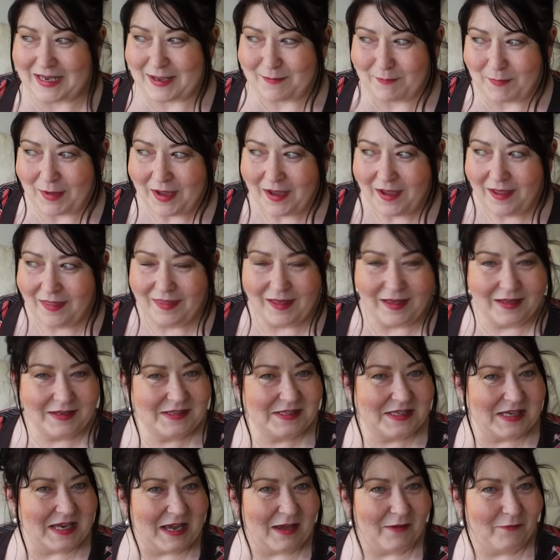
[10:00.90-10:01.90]
him. I
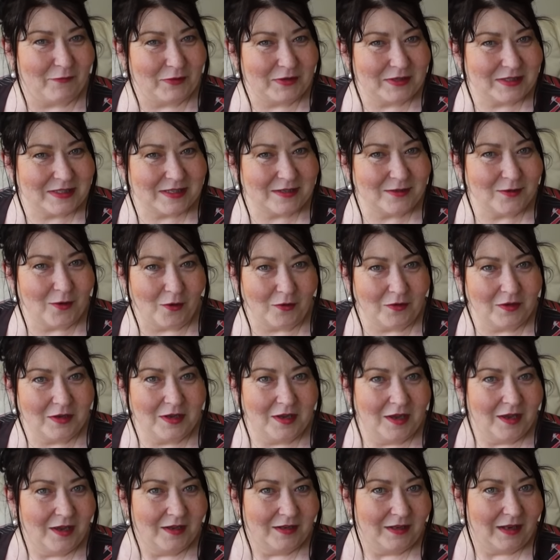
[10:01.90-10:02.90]
David not
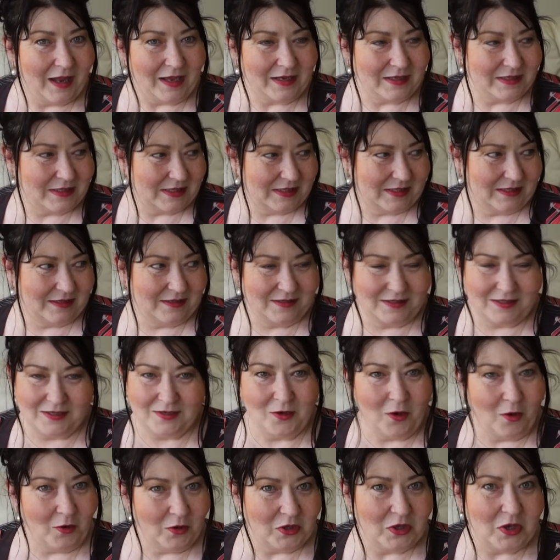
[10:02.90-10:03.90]
like to,
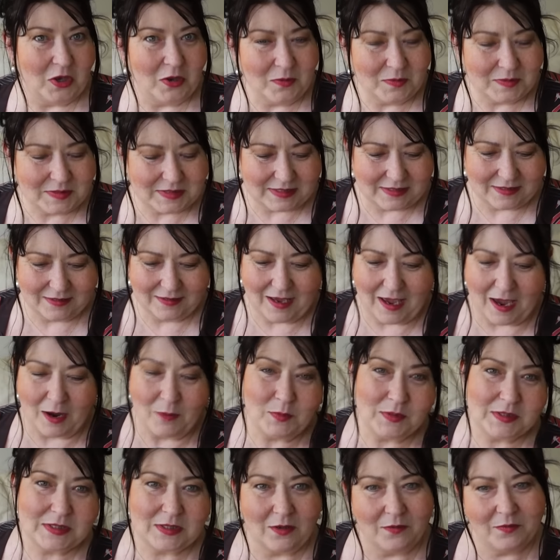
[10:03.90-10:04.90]
to not use. I
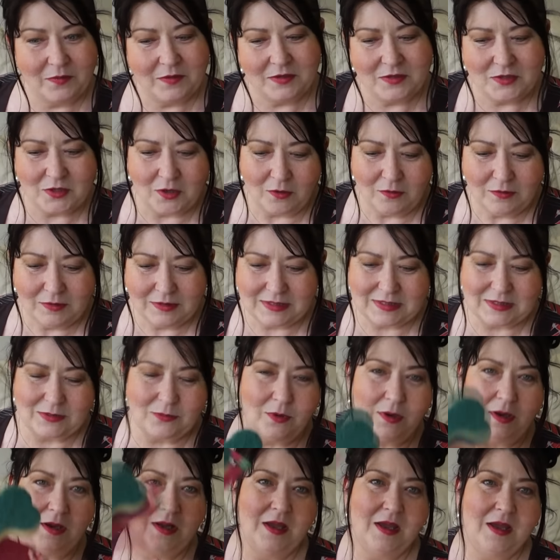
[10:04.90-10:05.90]
was on the dog,
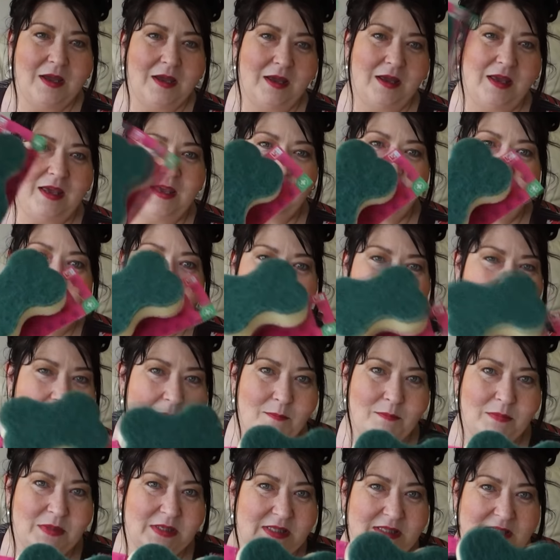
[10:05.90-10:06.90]
so he can't
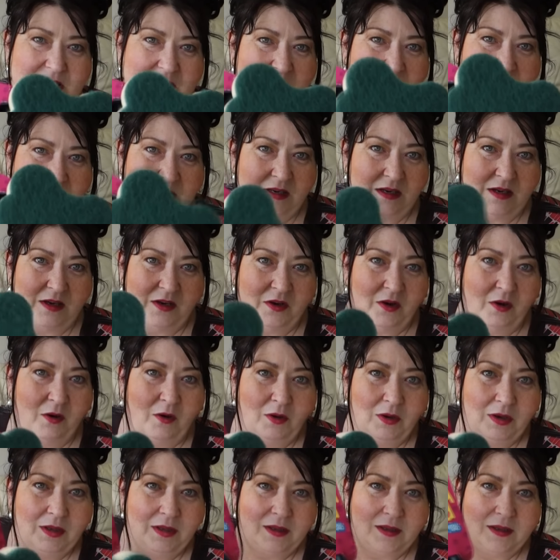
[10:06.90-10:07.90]
get mistaken at
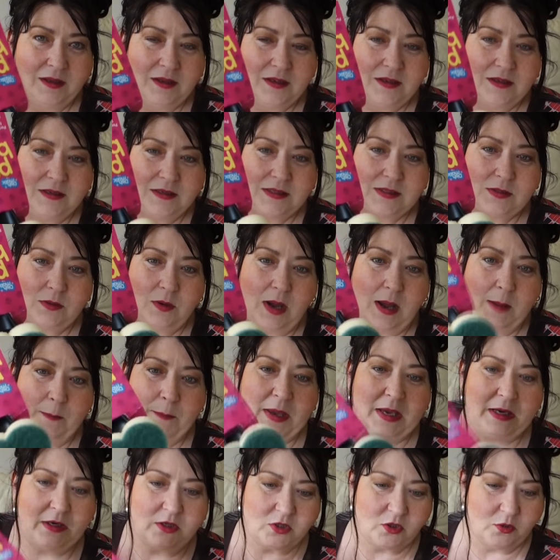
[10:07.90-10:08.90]
all. So I
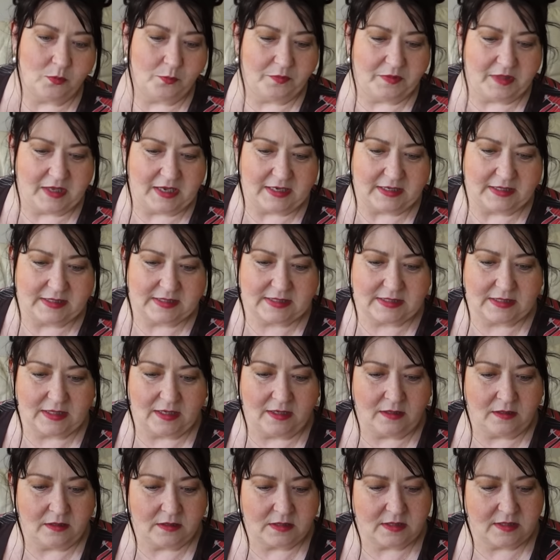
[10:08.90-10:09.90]
picked up this
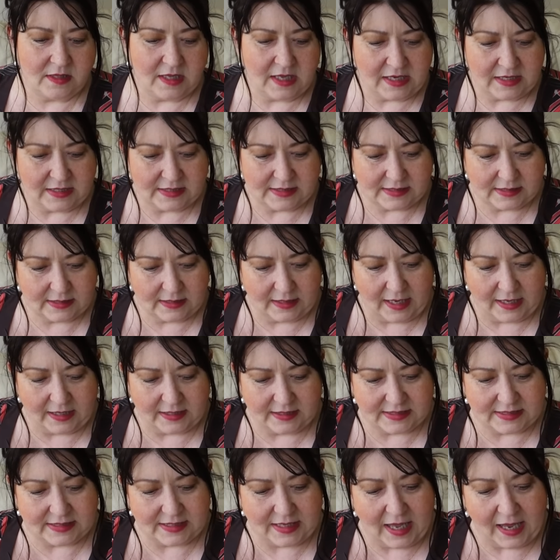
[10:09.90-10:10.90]
and these
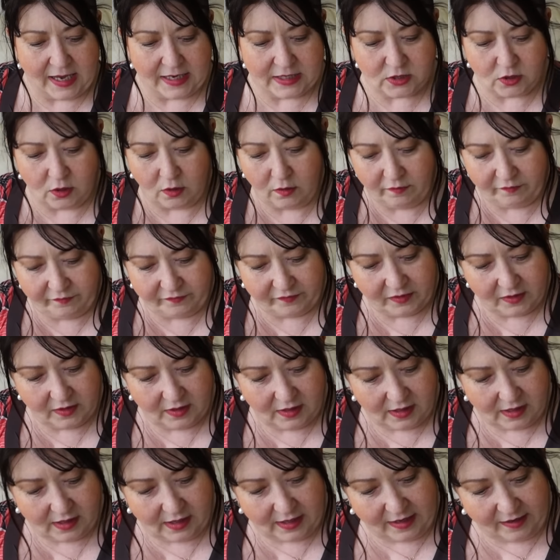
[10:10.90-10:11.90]
like slide off
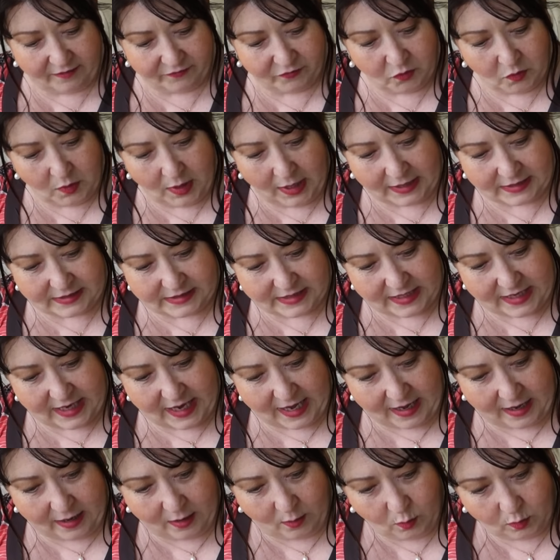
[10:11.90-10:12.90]
I have no
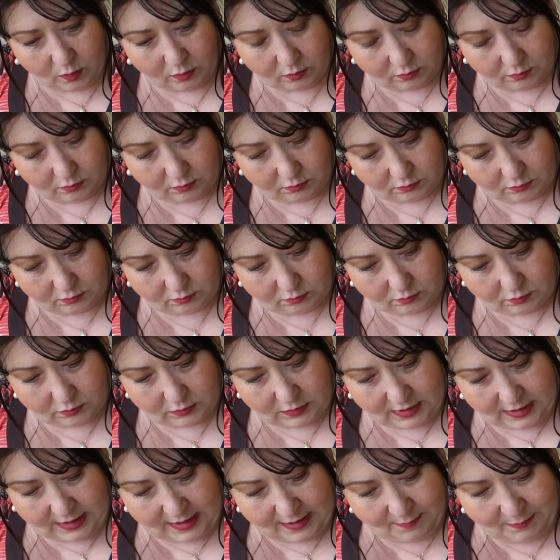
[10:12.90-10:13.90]
idea how.
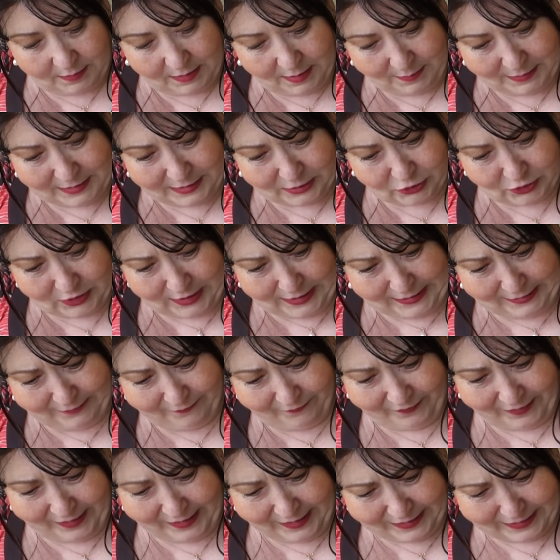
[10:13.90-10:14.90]
Um, let me try
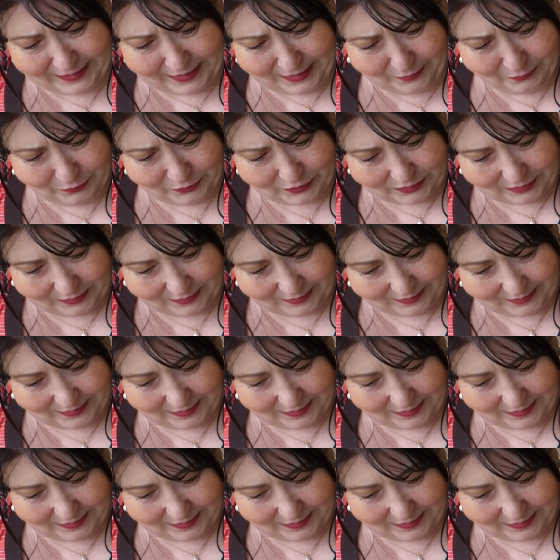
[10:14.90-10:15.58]
and find out.